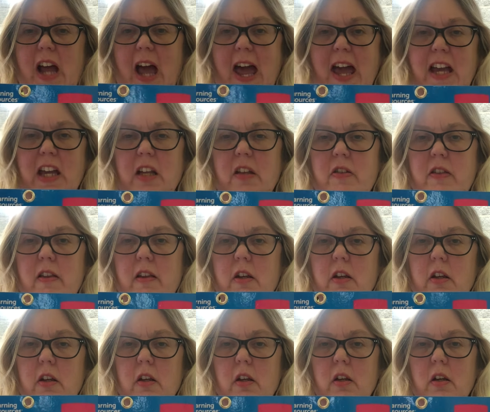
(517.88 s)
8
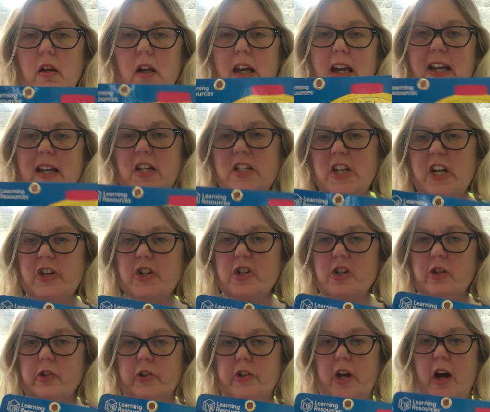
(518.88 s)
in
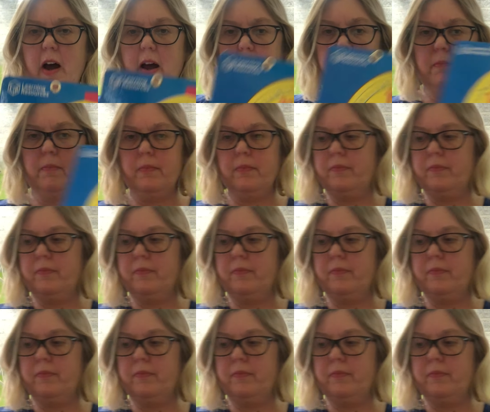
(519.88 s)
digital time?